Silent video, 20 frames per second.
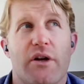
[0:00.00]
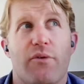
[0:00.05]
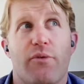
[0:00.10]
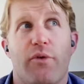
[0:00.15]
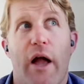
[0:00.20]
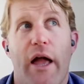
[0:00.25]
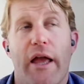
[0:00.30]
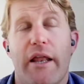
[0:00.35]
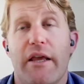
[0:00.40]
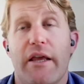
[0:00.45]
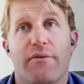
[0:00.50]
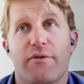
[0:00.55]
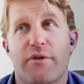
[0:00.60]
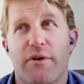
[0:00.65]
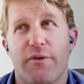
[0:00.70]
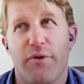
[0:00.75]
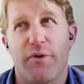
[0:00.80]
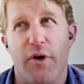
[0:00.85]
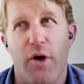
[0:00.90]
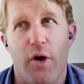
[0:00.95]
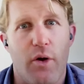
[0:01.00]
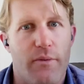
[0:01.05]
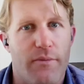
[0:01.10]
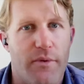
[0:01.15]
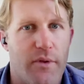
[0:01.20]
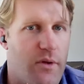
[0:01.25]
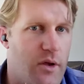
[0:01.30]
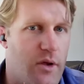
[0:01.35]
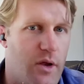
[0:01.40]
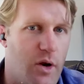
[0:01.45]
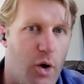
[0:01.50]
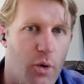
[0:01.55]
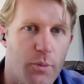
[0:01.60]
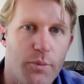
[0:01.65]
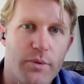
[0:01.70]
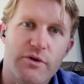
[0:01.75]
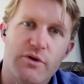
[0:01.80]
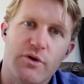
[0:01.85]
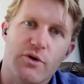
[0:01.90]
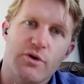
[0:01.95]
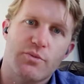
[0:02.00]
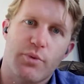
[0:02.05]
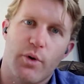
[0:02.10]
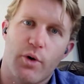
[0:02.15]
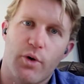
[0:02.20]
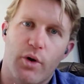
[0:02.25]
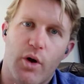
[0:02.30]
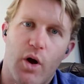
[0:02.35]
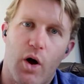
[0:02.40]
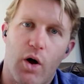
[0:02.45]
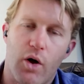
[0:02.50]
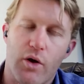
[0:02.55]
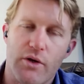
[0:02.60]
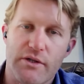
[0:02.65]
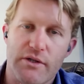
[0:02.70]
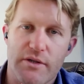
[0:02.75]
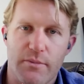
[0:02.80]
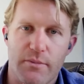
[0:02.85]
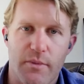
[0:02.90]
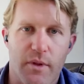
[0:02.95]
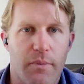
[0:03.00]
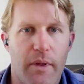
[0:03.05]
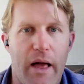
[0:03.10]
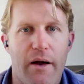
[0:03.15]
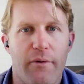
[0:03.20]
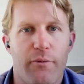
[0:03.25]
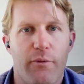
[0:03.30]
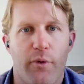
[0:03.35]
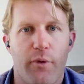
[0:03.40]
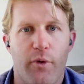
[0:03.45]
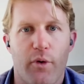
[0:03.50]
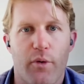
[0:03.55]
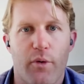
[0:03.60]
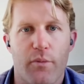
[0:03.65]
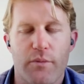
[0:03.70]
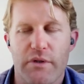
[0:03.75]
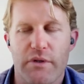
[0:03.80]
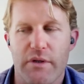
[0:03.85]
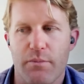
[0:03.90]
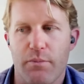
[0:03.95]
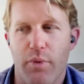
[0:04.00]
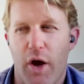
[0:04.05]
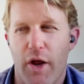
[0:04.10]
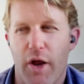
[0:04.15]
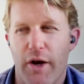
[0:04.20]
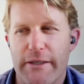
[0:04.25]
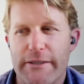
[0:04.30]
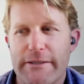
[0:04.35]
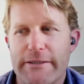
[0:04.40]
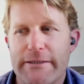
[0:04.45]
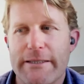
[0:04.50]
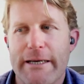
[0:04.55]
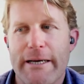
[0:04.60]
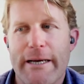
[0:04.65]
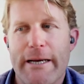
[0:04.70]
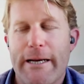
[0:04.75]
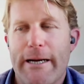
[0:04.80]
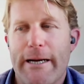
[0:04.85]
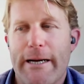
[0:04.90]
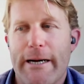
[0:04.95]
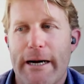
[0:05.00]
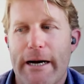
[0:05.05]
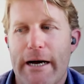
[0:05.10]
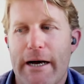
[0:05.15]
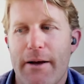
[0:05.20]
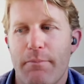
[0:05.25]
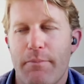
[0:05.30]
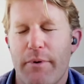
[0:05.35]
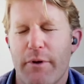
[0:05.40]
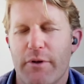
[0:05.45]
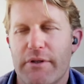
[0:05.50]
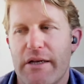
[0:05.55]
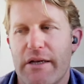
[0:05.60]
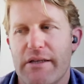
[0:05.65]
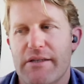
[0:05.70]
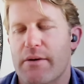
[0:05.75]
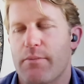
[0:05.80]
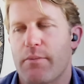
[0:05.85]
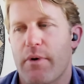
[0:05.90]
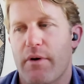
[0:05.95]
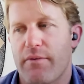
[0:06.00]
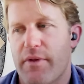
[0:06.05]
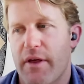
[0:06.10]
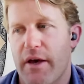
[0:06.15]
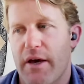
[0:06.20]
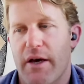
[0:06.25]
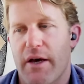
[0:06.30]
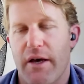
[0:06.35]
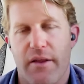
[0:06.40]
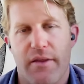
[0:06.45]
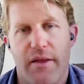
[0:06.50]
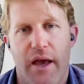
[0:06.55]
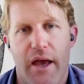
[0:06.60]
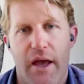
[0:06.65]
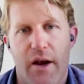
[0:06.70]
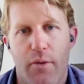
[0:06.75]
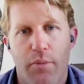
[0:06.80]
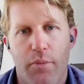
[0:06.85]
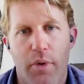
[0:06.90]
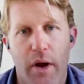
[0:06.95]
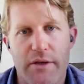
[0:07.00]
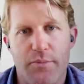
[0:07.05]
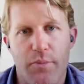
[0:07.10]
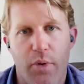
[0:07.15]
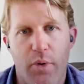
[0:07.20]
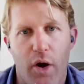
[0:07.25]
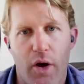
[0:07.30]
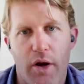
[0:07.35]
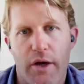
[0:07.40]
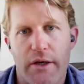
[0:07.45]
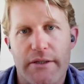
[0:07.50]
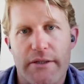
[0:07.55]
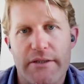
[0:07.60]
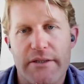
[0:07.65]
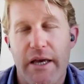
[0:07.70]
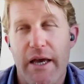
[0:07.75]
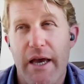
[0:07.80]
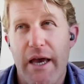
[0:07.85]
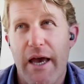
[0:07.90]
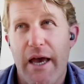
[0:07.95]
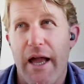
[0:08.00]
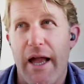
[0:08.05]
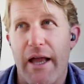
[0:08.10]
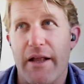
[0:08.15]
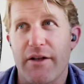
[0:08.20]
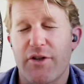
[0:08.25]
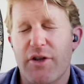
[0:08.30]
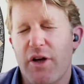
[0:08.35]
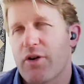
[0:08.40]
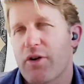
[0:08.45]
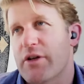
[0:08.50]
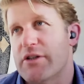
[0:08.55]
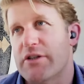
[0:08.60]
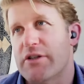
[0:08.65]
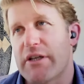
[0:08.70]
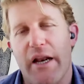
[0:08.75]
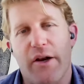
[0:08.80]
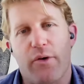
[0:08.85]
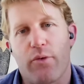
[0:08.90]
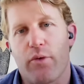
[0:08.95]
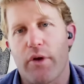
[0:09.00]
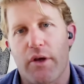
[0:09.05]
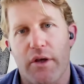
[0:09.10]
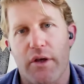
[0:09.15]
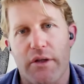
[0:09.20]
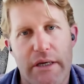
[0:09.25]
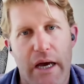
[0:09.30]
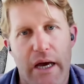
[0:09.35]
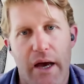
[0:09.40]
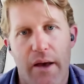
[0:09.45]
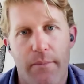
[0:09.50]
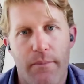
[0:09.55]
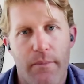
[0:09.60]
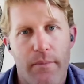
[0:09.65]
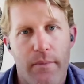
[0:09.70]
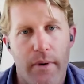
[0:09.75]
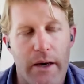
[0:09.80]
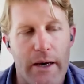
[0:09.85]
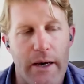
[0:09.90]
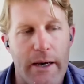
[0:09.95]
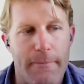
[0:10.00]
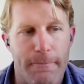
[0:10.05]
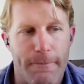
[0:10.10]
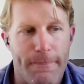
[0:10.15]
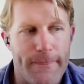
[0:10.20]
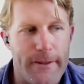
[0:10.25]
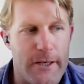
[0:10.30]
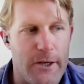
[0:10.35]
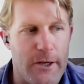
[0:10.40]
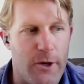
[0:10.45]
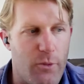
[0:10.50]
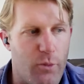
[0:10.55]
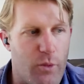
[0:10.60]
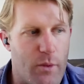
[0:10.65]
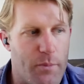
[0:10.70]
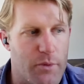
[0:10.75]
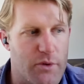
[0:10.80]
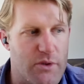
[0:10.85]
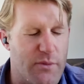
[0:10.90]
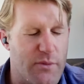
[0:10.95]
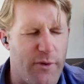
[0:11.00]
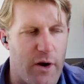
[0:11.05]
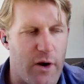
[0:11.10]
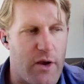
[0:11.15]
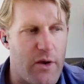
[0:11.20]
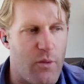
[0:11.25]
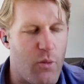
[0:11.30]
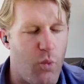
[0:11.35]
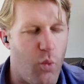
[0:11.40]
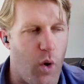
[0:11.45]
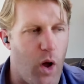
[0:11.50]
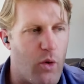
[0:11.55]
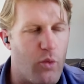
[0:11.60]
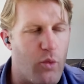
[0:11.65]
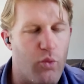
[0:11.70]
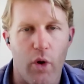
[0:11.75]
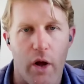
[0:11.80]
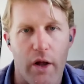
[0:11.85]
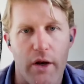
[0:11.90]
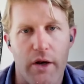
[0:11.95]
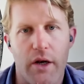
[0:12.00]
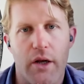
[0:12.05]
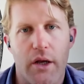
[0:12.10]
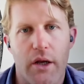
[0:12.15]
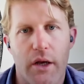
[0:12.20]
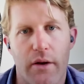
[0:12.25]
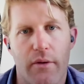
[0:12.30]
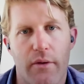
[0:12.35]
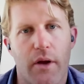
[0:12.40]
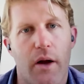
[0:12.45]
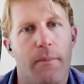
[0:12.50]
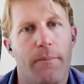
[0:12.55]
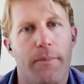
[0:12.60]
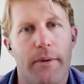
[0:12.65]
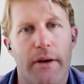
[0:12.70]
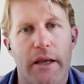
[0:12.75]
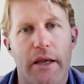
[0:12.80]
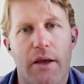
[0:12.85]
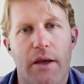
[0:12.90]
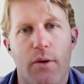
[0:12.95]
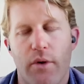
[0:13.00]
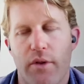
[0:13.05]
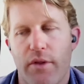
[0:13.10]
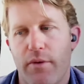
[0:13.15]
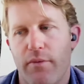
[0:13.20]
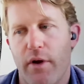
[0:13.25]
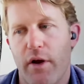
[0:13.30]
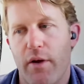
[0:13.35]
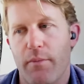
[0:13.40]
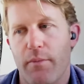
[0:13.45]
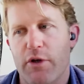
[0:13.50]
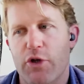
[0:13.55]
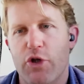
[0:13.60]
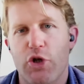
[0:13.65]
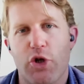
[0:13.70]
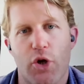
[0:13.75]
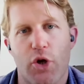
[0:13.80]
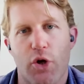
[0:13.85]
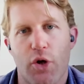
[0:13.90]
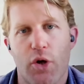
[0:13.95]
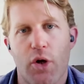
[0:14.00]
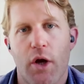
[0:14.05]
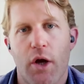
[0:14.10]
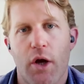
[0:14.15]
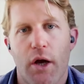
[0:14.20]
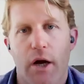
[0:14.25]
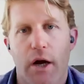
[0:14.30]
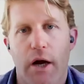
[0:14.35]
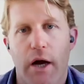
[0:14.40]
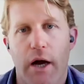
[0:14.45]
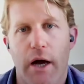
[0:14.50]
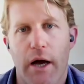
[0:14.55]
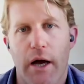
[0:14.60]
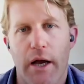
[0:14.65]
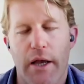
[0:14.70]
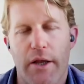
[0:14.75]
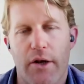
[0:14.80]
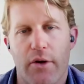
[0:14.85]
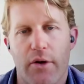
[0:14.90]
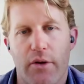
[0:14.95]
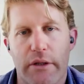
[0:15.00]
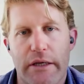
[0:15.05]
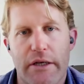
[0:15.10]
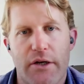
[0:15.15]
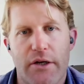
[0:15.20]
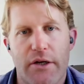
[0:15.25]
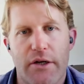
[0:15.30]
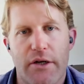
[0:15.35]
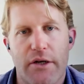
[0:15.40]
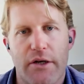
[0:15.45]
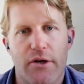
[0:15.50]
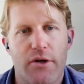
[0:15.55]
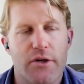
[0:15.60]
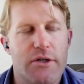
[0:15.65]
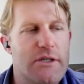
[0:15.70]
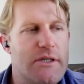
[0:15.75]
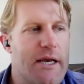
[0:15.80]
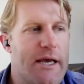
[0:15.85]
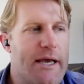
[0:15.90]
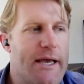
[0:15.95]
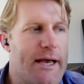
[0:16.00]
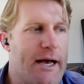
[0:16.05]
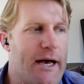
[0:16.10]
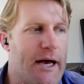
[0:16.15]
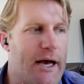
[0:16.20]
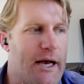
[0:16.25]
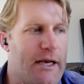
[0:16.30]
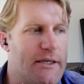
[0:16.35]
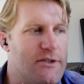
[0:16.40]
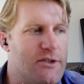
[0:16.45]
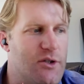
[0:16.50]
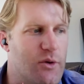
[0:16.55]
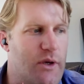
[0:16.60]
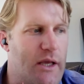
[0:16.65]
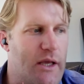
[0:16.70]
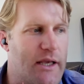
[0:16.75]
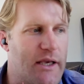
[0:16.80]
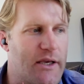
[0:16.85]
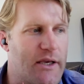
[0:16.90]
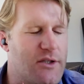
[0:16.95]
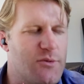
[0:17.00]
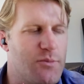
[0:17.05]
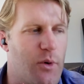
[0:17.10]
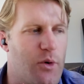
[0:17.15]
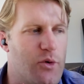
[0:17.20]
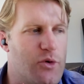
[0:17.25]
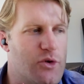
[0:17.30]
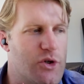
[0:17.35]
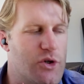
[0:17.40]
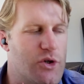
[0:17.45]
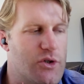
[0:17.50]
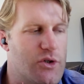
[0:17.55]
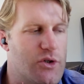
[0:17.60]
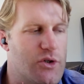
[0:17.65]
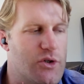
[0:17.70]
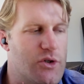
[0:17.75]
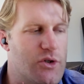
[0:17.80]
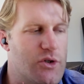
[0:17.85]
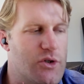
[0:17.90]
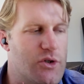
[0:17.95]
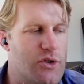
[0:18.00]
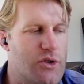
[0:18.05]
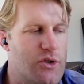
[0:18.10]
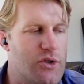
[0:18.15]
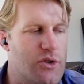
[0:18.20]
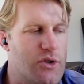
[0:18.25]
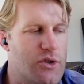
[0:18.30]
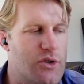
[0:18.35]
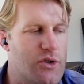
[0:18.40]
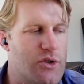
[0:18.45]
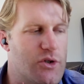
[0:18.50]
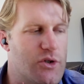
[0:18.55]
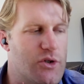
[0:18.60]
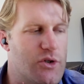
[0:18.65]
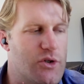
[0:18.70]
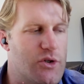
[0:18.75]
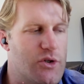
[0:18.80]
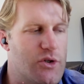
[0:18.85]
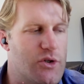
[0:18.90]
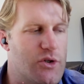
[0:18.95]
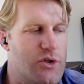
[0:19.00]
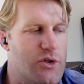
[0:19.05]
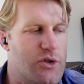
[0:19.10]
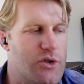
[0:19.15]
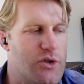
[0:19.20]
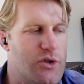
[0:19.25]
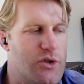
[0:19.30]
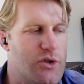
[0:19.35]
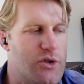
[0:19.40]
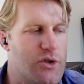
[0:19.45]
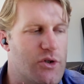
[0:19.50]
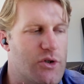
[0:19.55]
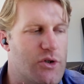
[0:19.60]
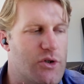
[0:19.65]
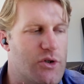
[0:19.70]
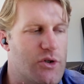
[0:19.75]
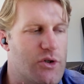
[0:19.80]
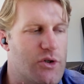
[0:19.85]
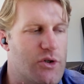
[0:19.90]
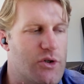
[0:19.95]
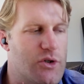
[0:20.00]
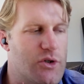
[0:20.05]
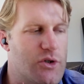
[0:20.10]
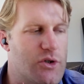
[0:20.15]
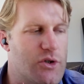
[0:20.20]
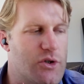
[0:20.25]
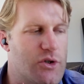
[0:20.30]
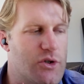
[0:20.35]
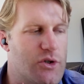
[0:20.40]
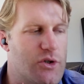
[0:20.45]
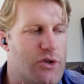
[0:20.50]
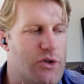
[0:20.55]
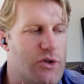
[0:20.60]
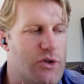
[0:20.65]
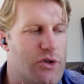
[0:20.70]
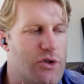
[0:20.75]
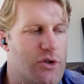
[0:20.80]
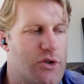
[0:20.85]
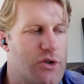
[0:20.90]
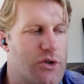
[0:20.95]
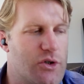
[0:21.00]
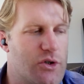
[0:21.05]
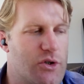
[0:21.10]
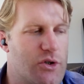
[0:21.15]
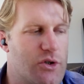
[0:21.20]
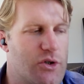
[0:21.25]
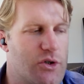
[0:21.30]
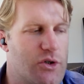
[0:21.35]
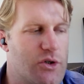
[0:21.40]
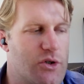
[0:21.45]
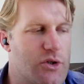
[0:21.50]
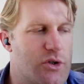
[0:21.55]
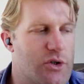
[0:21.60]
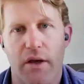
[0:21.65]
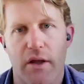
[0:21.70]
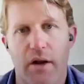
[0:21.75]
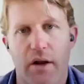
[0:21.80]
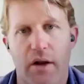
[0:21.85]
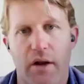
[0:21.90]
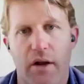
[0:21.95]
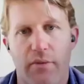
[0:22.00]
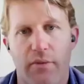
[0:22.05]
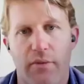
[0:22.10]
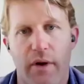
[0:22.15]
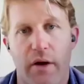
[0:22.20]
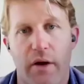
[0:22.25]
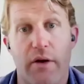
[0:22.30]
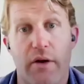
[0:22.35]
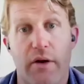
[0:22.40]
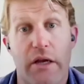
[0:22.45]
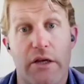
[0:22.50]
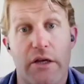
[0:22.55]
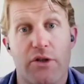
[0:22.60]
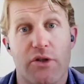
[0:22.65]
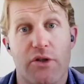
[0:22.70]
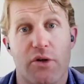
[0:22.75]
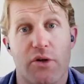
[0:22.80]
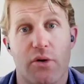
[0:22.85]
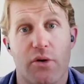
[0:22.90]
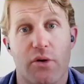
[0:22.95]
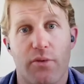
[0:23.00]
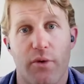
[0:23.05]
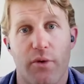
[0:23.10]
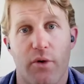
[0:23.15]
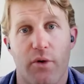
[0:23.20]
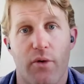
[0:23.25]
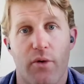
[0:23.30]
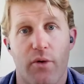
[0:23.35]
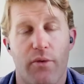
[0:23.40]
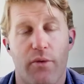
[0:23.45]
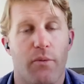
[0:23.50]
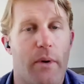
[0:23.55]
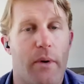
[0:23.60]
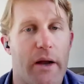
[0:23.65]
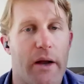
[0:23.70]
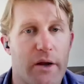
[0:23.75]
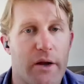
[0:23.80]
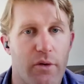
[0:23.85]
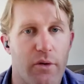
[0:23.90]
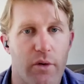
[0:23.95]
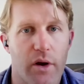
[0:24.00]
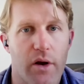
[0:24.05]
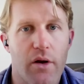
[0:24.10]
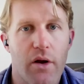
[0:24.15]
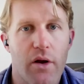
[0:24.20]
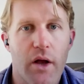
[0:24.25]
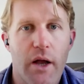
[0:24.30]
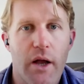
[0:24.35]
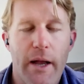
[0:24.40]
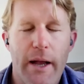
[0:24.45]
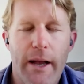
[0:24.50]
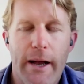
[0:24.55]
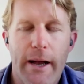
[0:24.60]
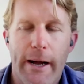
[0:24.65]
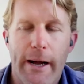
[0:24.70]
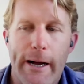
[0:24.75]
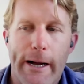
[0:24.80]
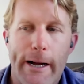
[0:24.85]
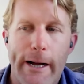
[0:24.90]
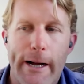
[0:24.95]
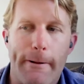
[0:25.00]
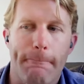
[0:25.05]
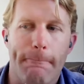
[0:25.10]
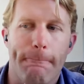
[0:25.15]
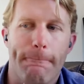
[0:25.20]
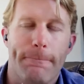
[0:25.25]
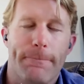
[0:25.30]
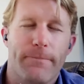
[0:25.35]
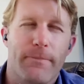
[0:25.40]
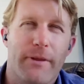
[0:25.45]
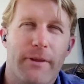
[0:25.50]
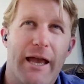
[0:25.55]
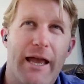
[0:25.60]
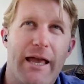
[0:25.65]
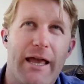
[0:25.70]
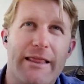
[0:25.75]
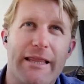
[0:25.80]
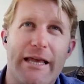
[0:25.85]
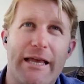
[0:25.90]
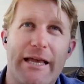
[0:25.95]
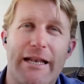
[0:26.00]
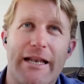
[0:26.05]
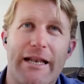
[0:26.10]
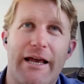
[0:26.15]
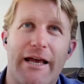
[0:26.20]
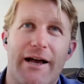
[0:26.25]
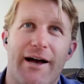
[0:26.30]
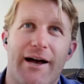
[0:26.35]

on a variety of different open source protocols, some of the platforms and products. Built out some of the enterprise products, and generally just had a really good time. Ripple's a very well run kind of company with very mature leaders. So getting exposure to their leadership and mentorship was actually I think really foundational for my career. And then